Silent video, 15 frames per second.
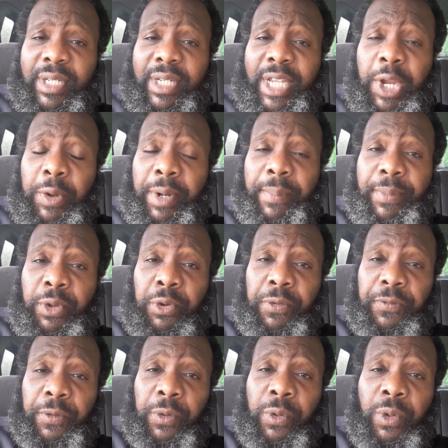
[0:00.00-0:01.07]
here in the
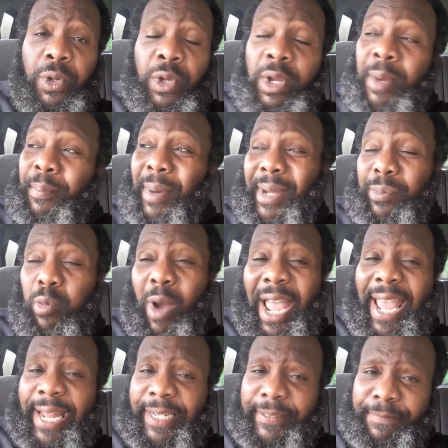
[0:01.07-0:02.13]
beautiful but
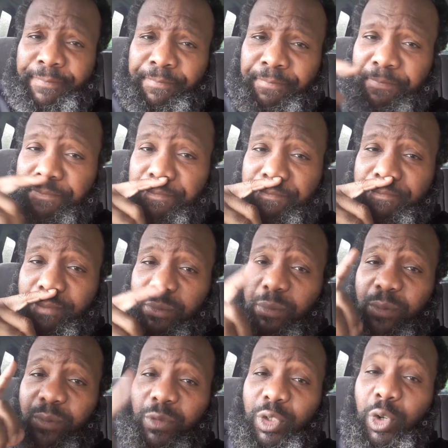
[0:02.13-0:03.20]
wet
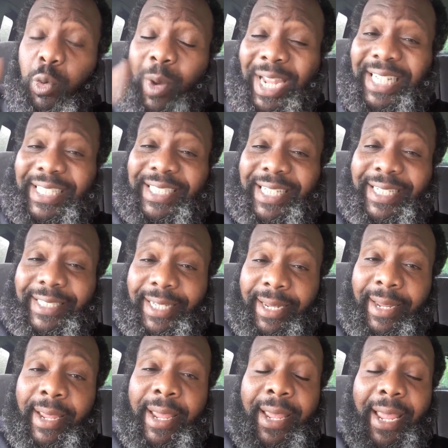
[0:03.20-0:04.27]
Queen
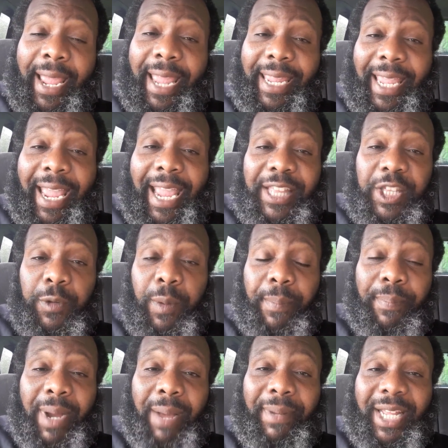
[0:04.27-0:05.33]
City, aka the
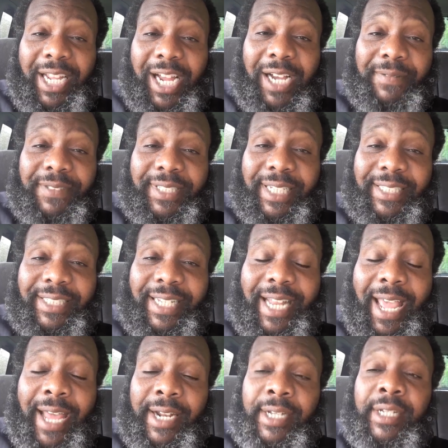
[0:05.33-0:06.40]
Republic of
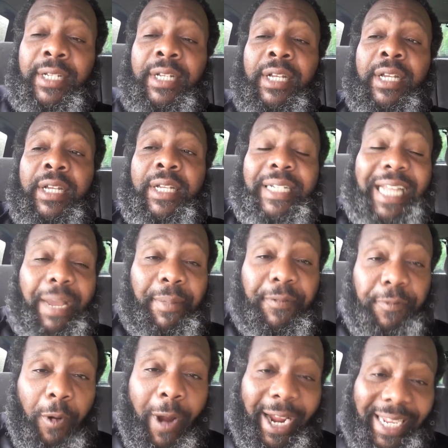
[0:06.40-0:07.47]
Cincinnati. Now,
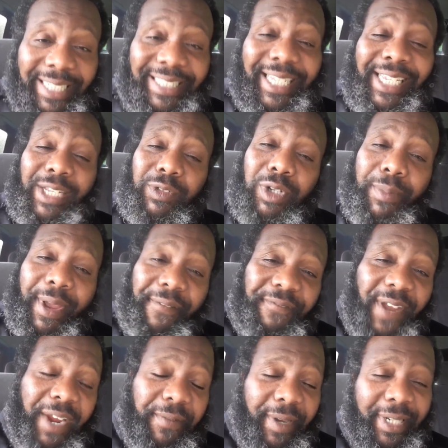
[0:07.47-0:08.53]
before I continue, do me a
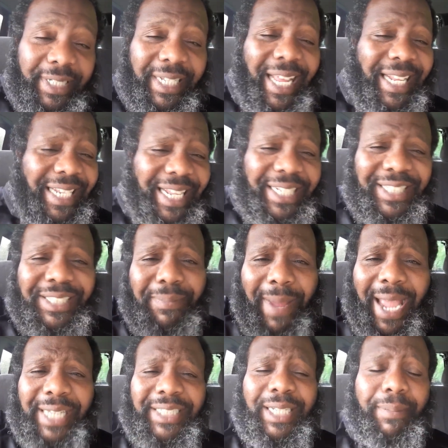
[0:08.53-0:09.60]
favor and
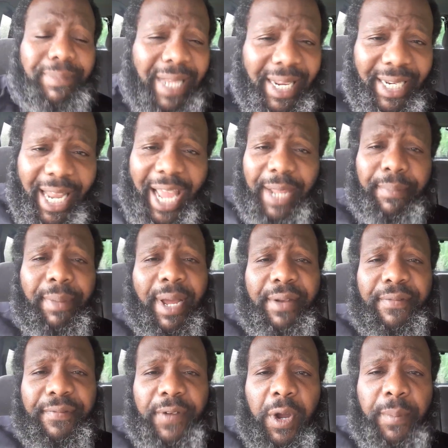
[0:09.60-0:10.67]
smash up that like
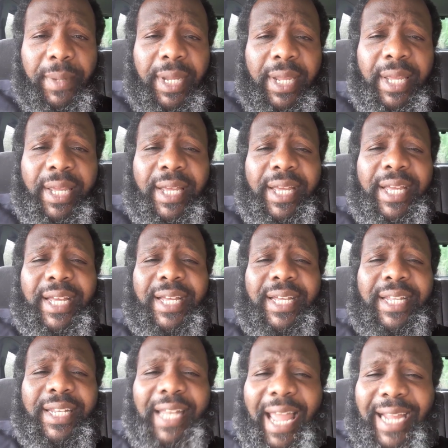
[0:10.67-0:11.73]
button for me.
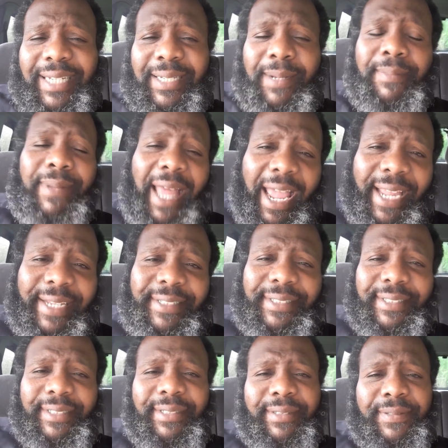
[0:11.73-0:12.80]
Like them
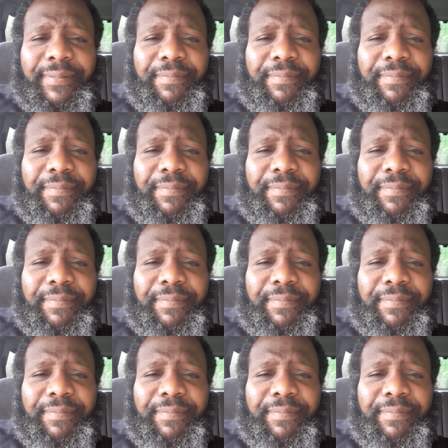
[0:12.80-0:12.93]
likes.